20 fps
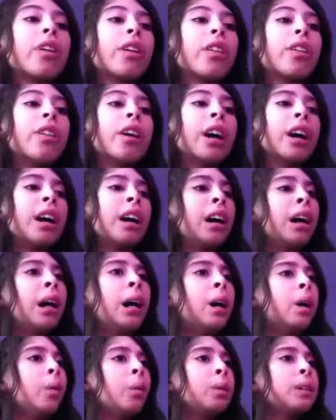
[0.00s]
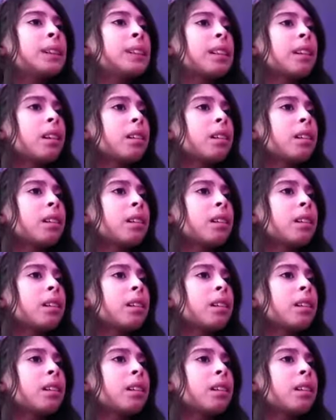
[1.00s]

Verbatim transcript: the what's it